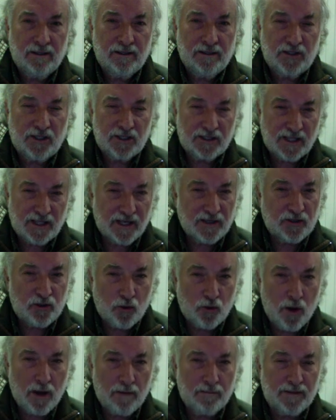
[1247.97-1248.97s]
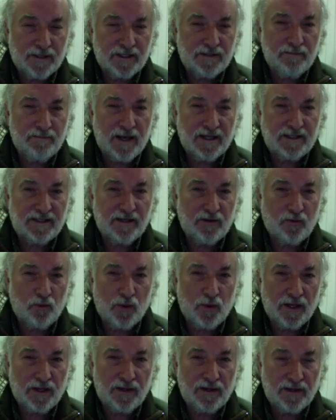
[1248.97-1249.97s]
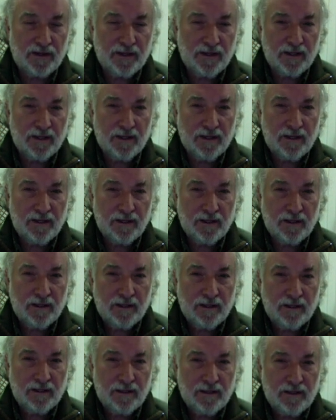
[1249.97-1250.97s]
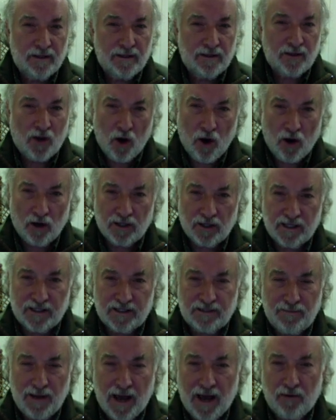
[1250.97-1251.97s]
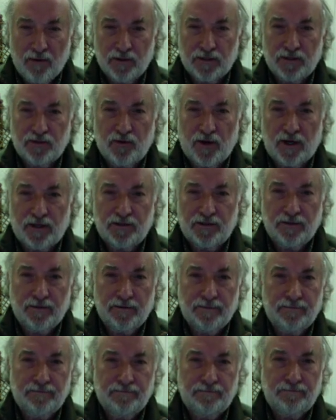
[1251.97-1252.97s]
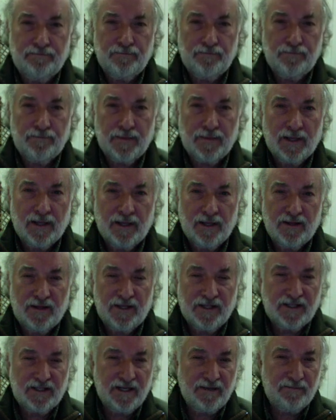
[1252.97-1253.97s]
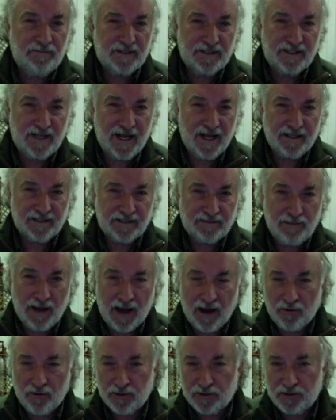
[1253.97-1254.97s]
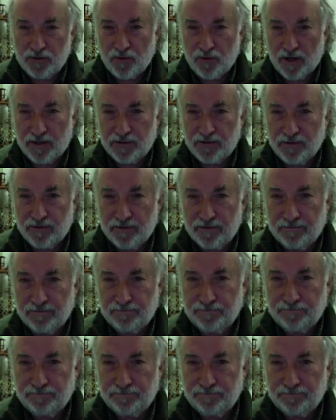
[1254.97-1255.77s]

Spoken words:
just like Trump is messing with the harlot's power structure, the deep state's power structure.